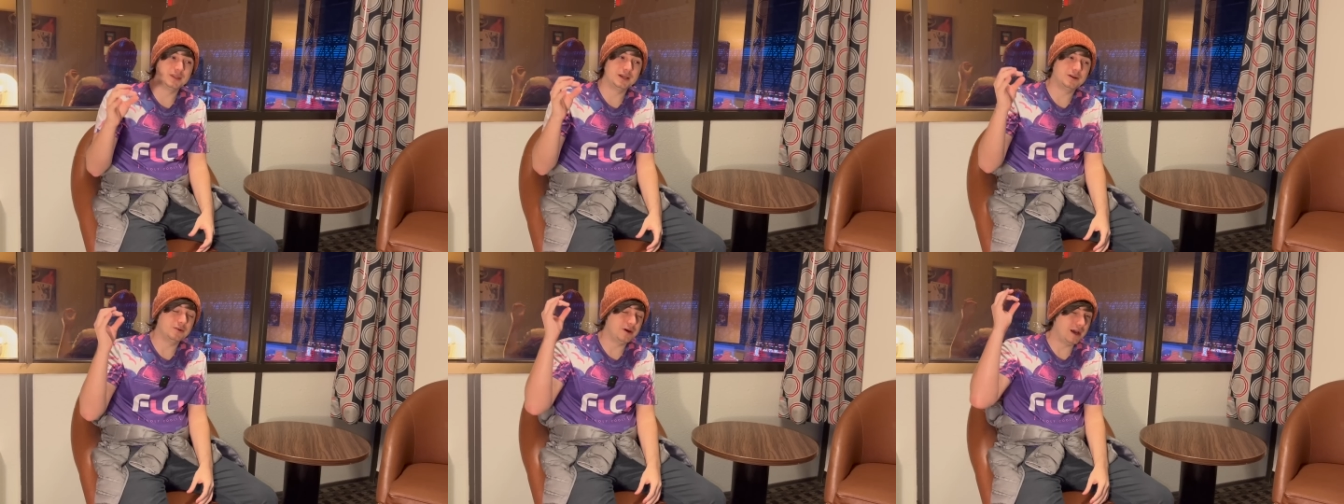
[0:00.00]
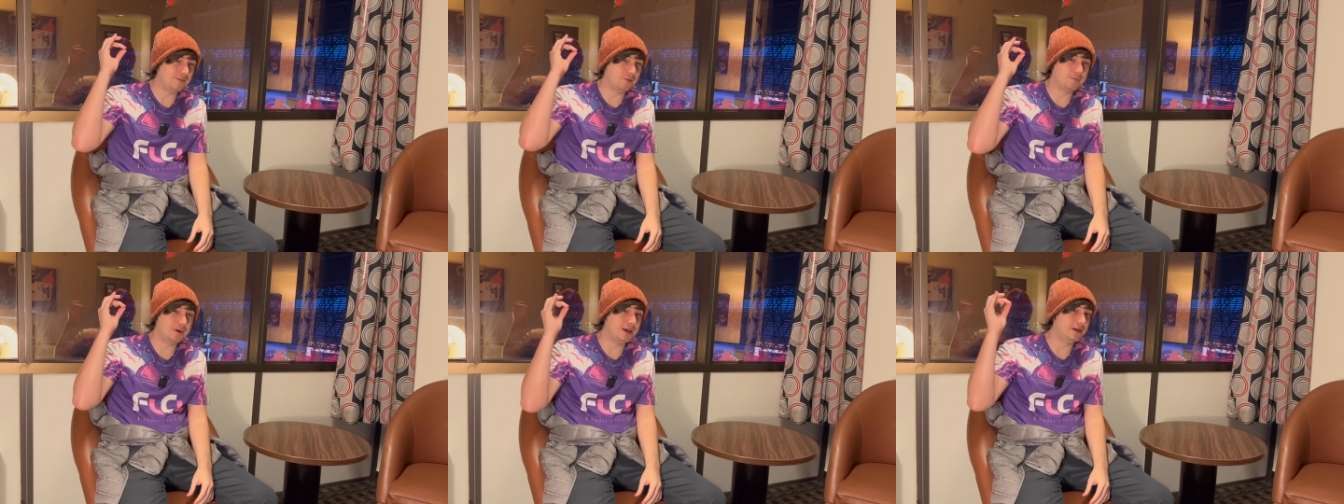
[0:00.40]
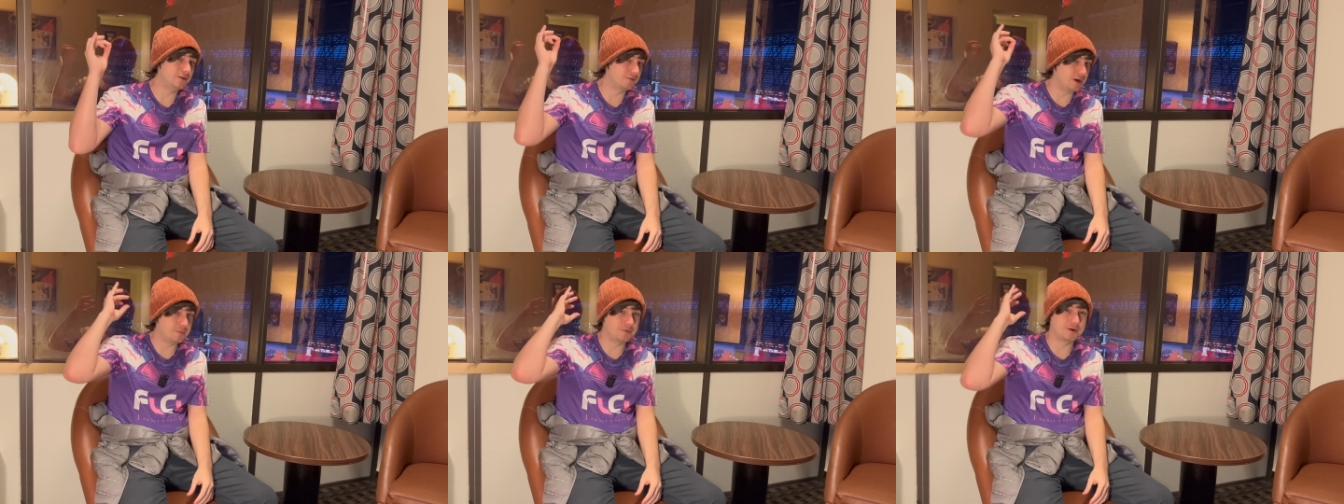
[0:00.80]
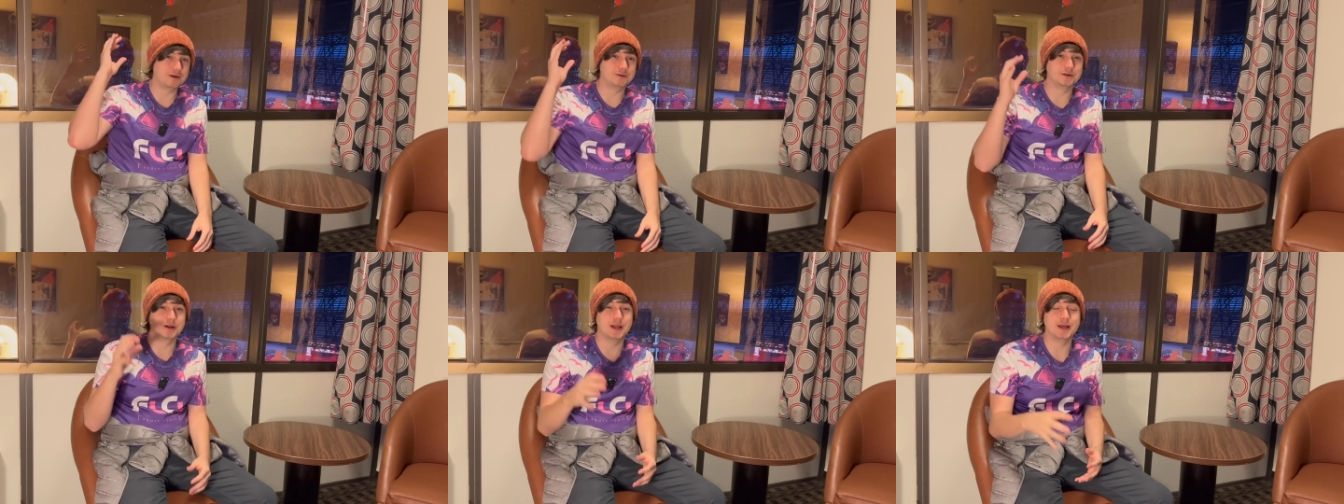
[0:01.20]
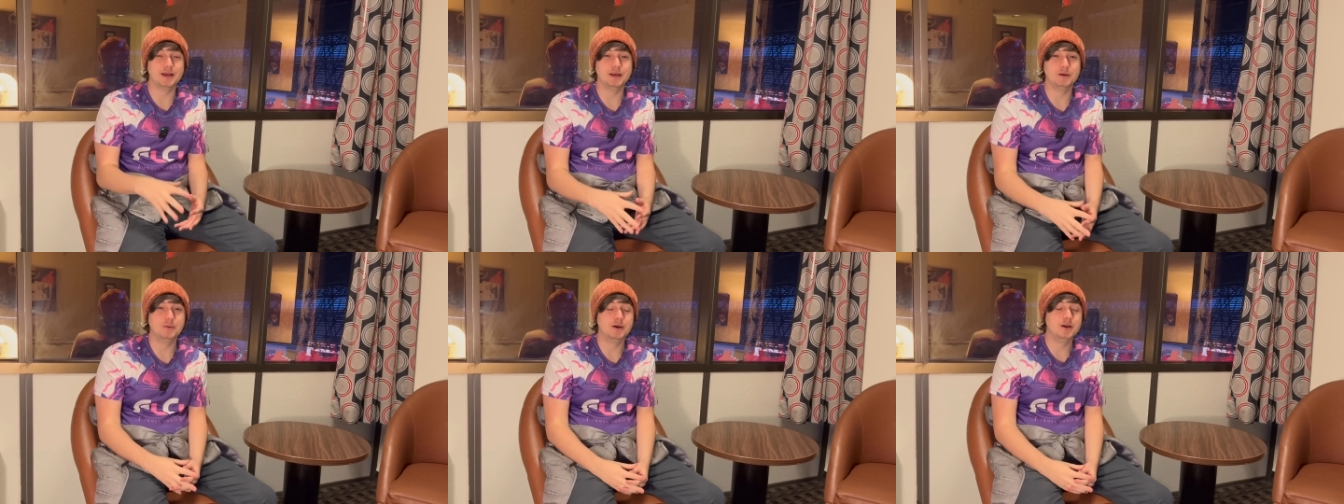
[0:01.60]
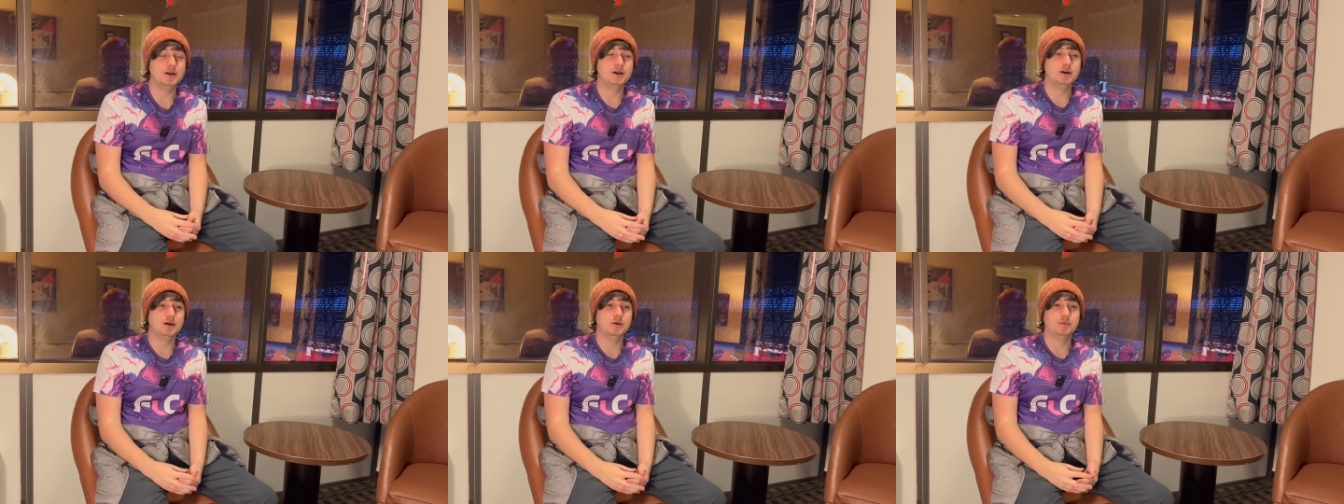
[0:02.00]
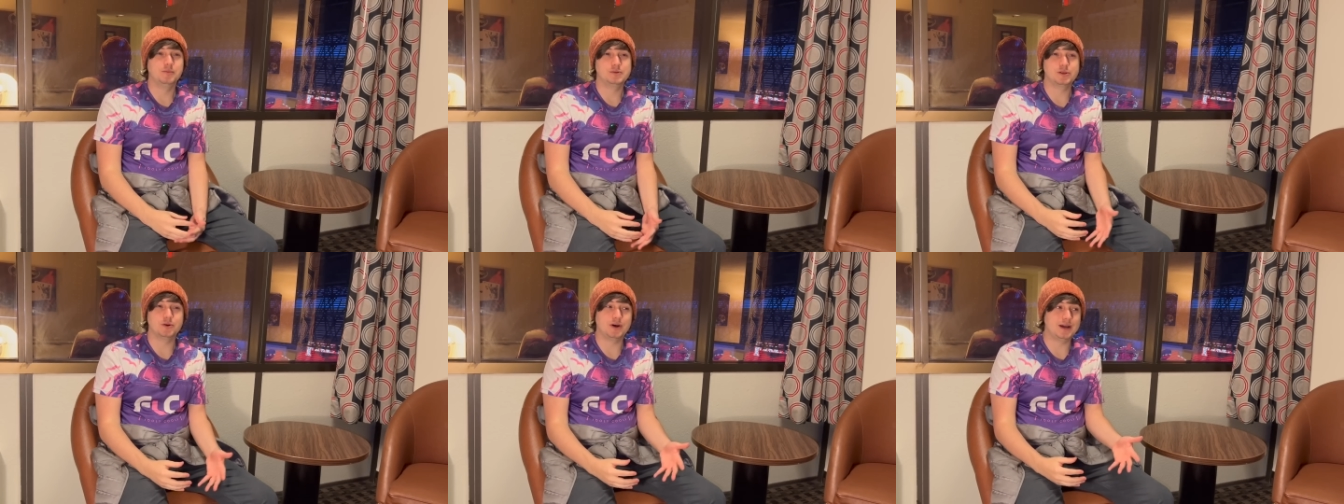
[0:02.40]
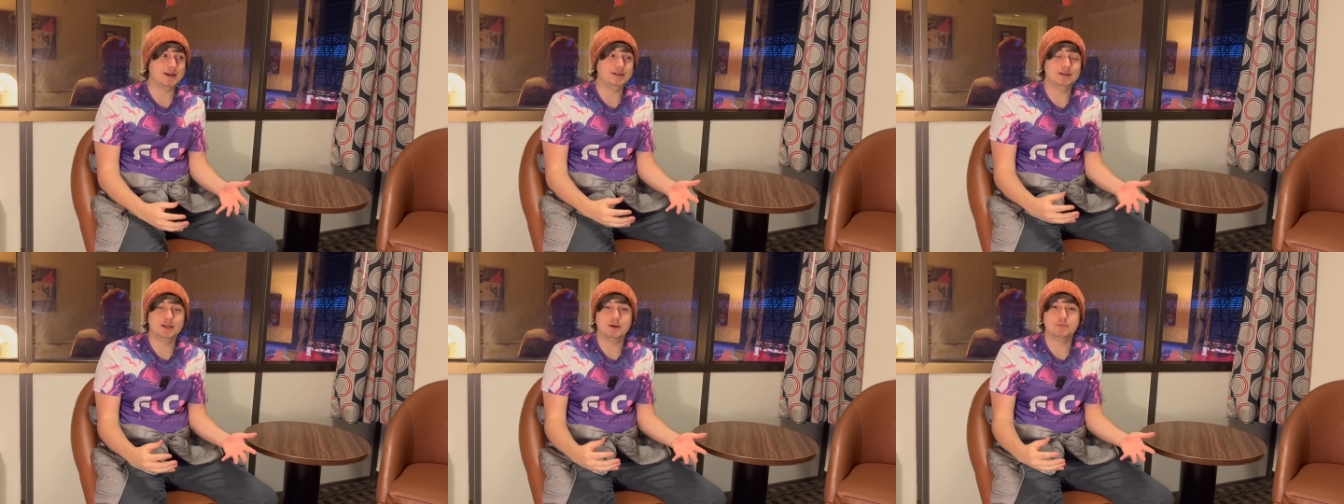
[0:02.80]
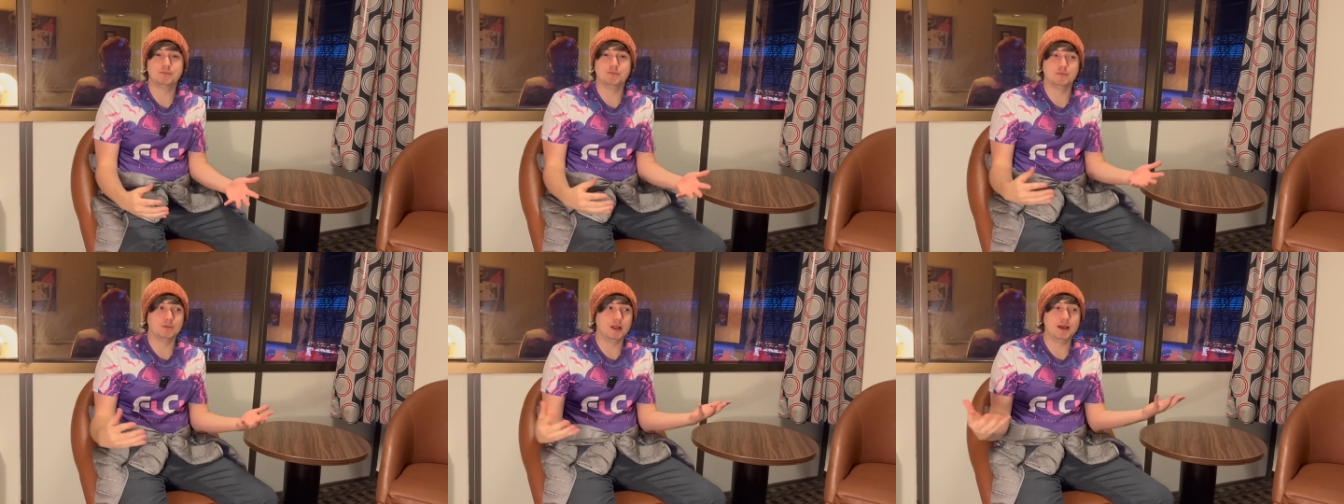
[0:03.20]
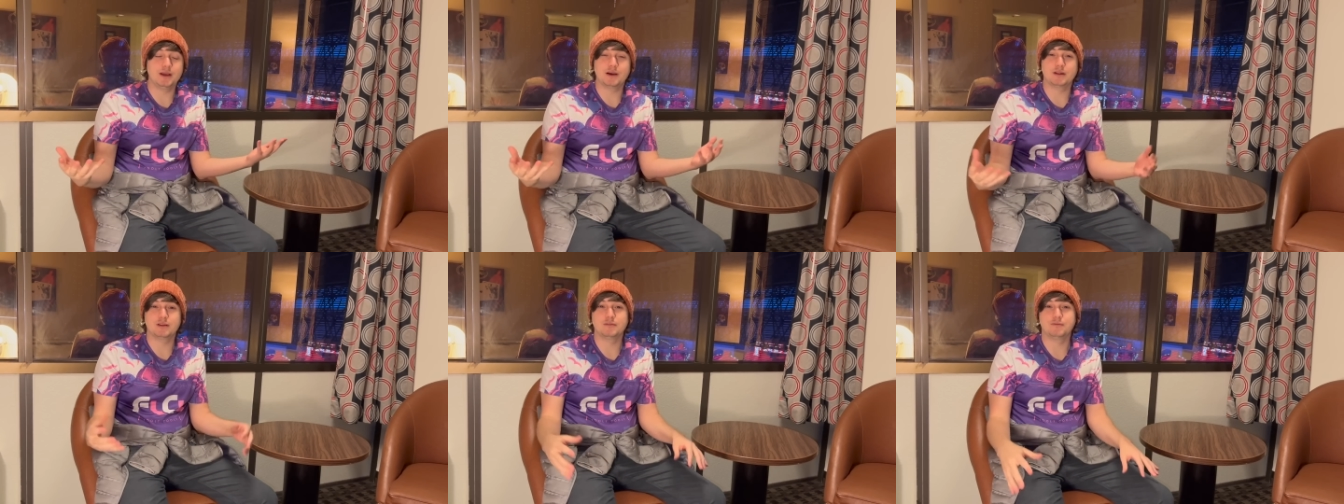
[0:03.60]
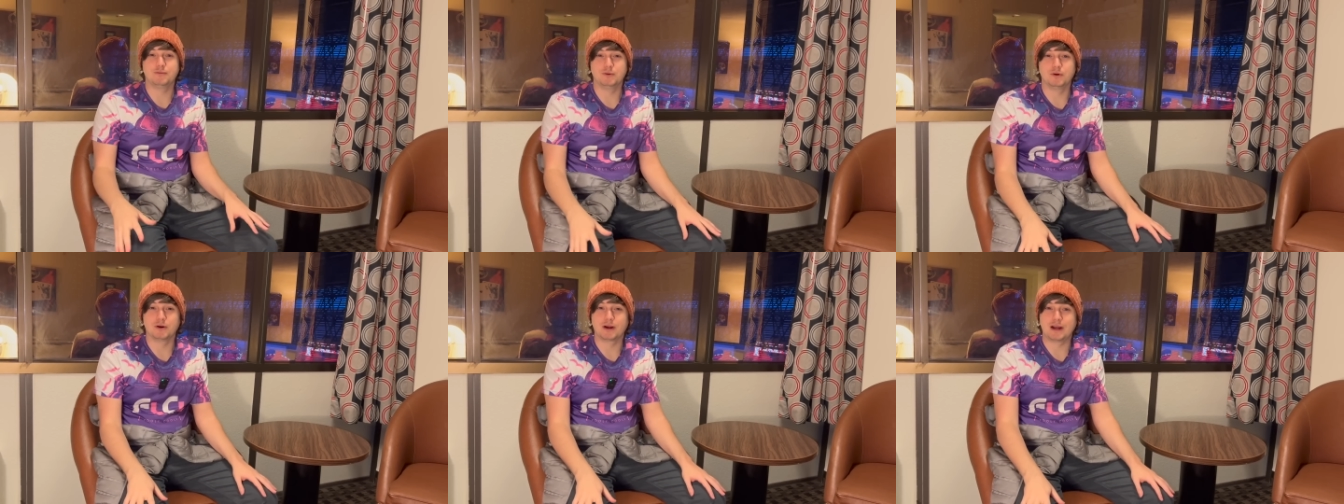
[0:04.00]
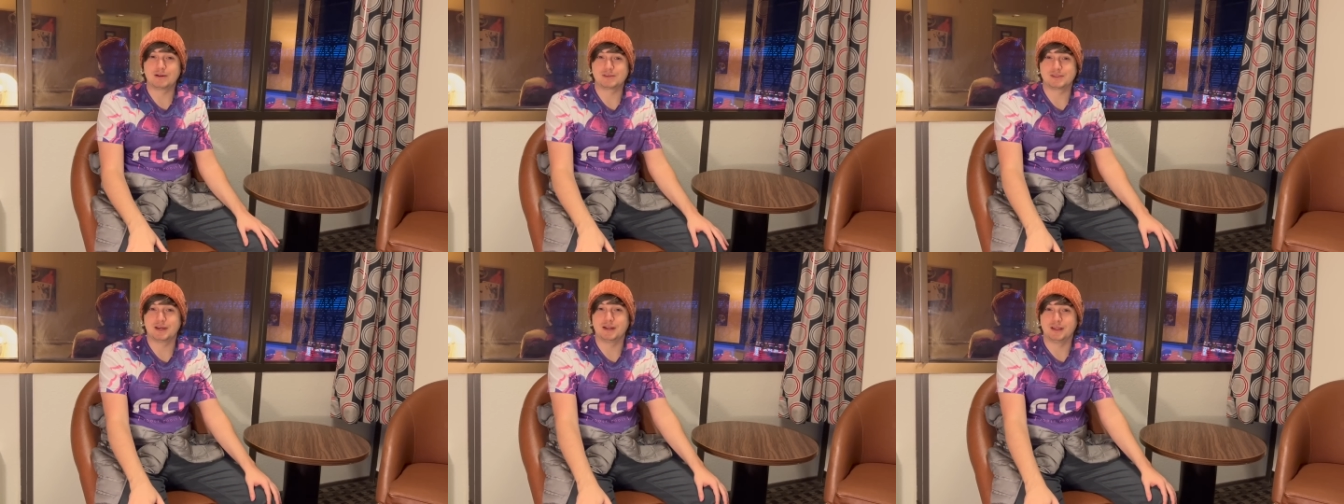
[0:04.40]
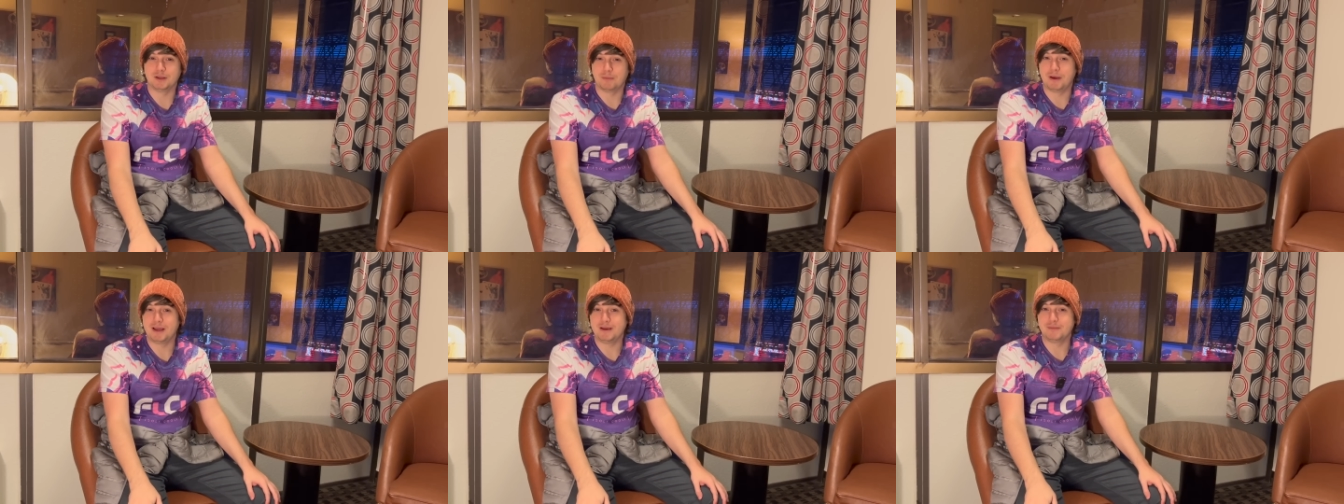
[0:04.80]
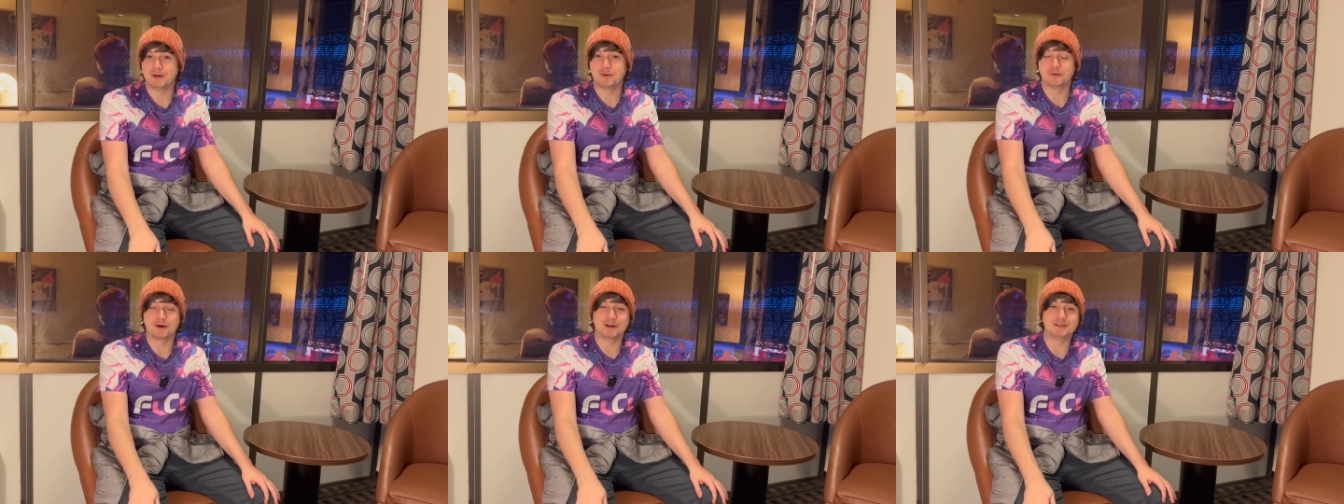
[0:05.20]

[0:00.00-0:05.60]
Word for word: they don't have a band to wrap around your head. So I ended up laying on the floor outside in the pavement where I